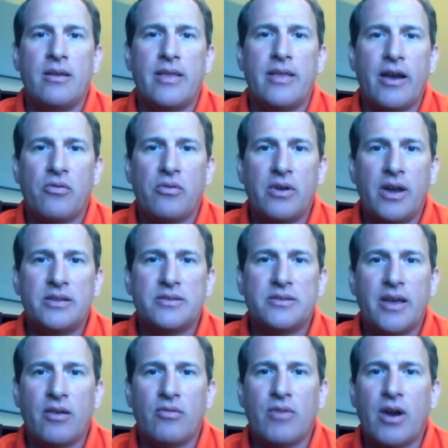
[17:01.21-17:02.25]
that creates
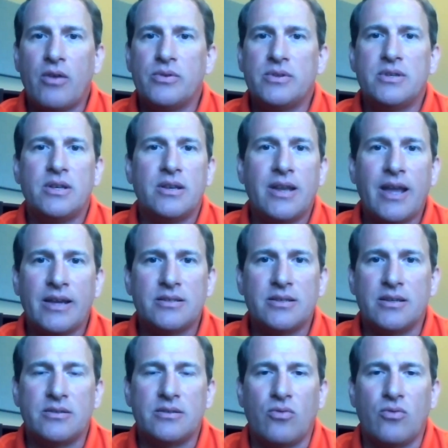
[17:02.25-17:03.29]
that requisite
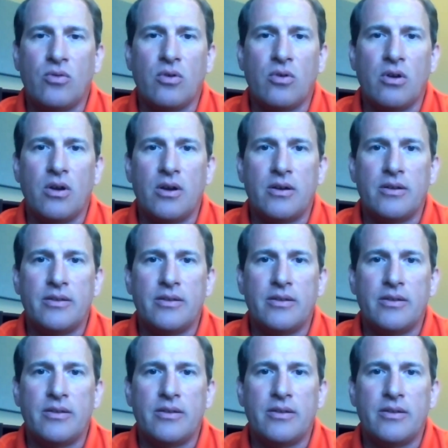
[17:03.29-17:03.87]
nexus or